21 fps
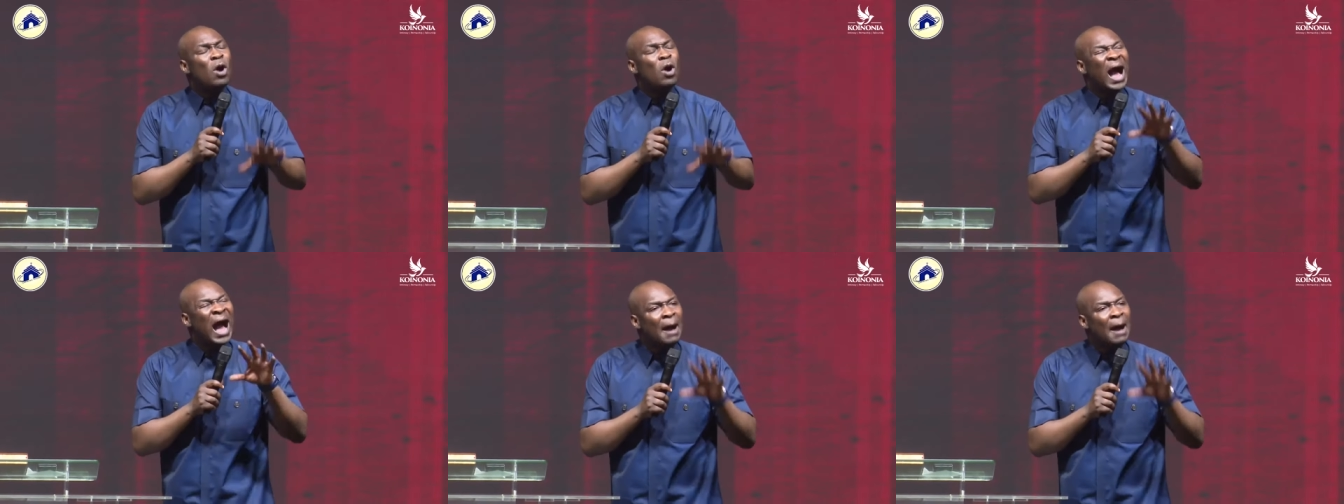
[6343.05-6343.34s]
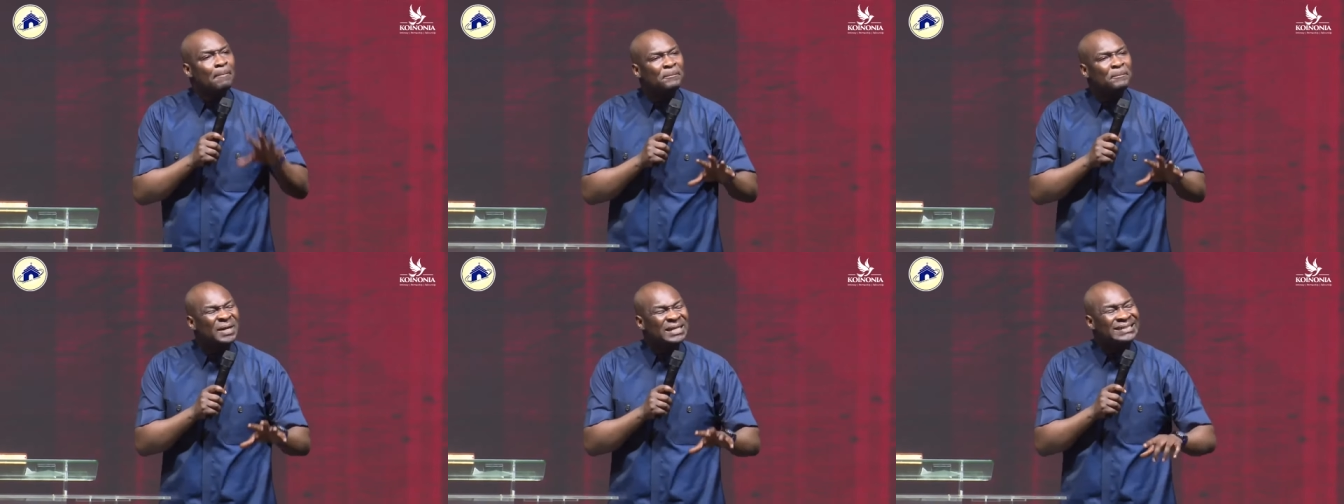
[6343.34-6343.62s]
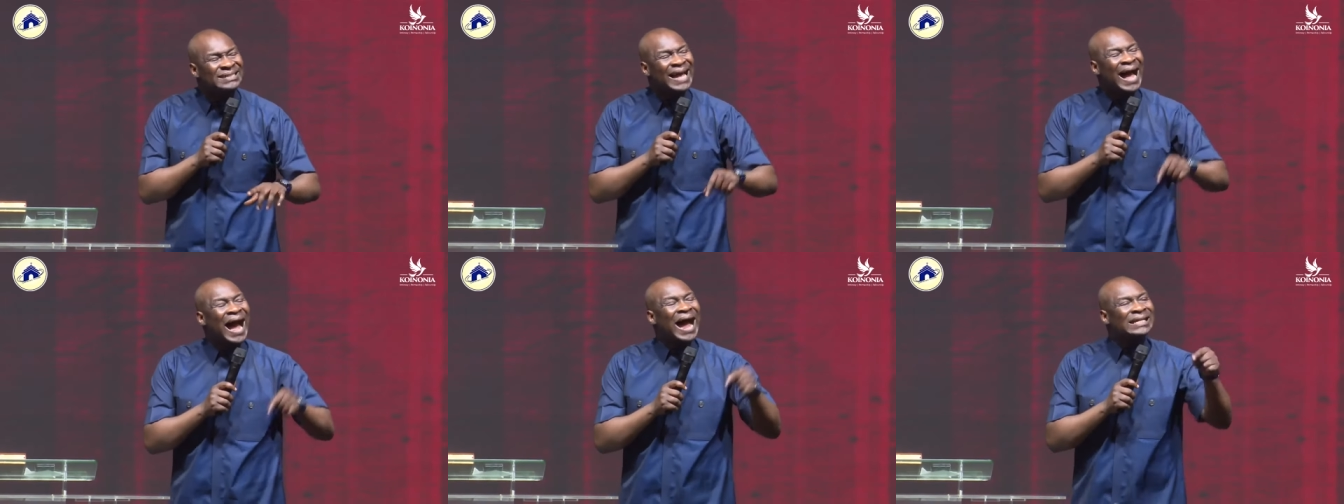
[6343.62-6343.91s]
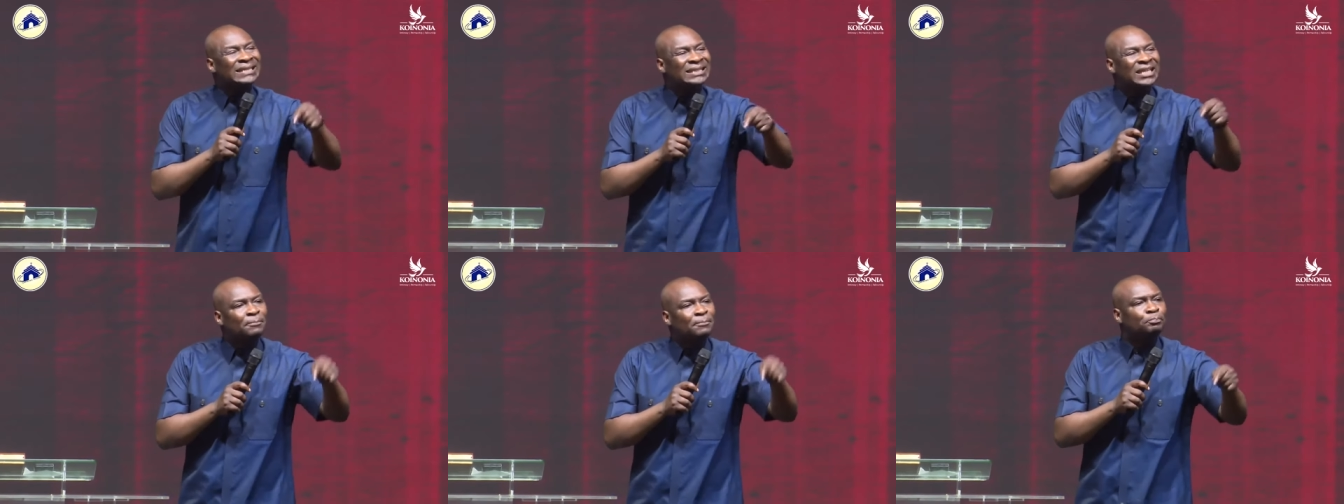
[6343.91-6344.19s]
happens
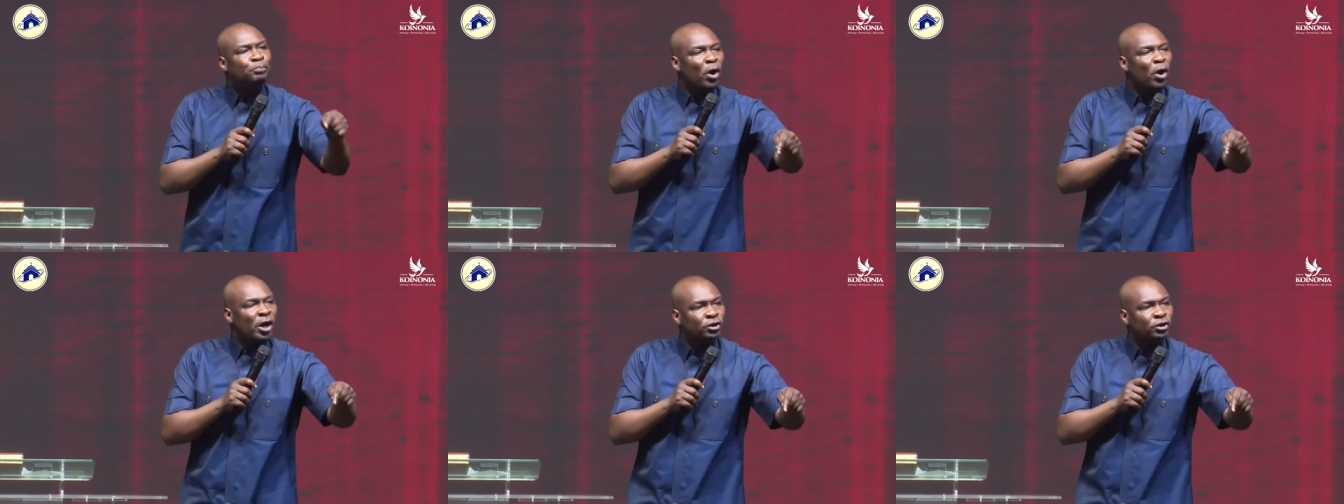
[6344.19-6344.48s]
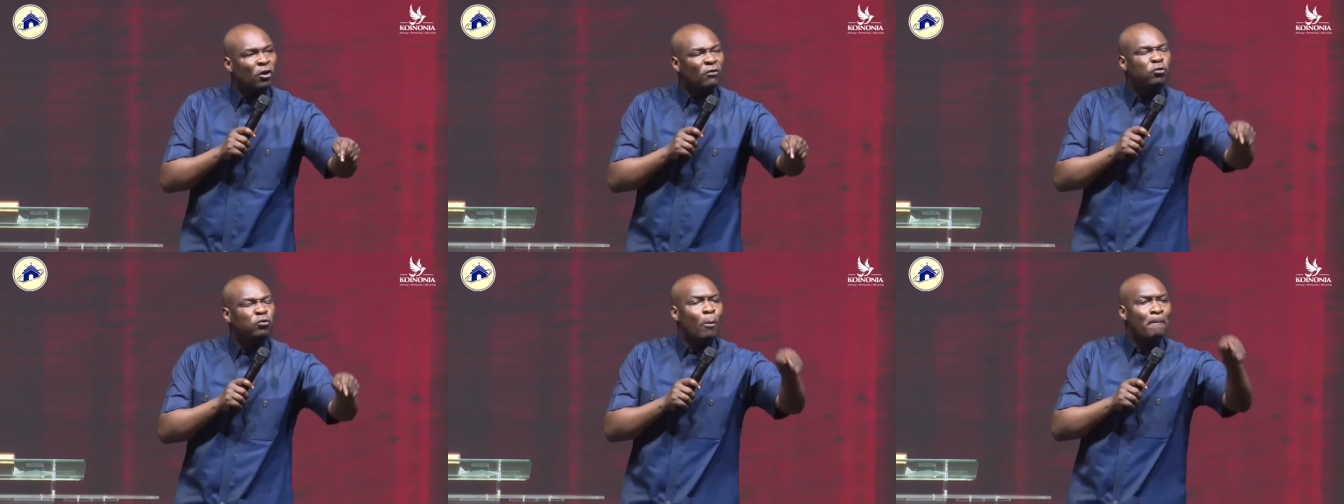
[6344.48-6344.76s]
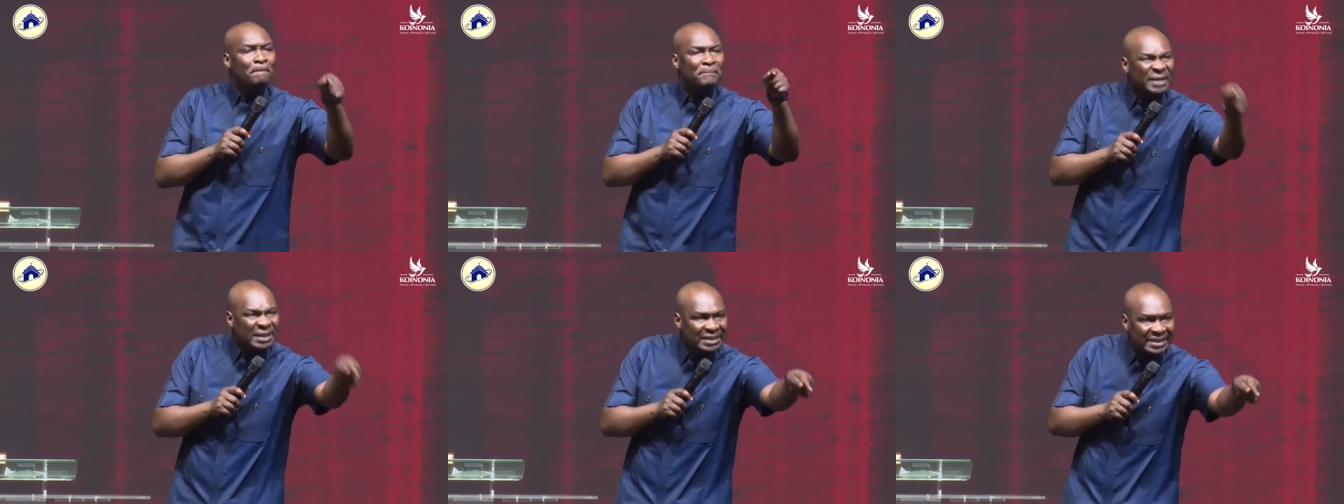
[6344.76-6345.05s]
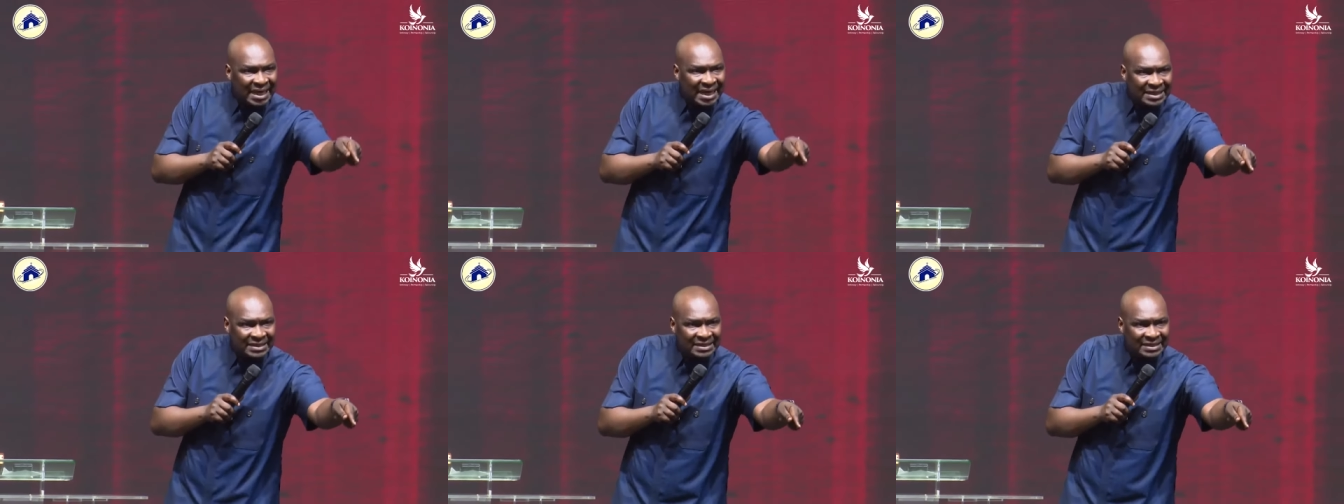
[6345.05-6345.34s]
at the point of
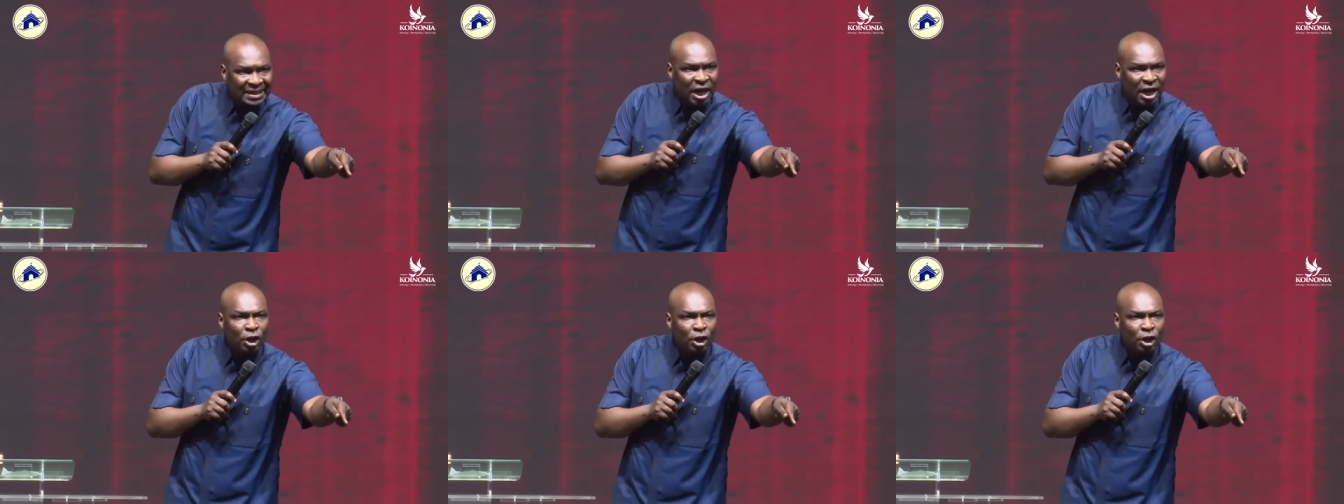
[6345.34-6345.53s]
obedience,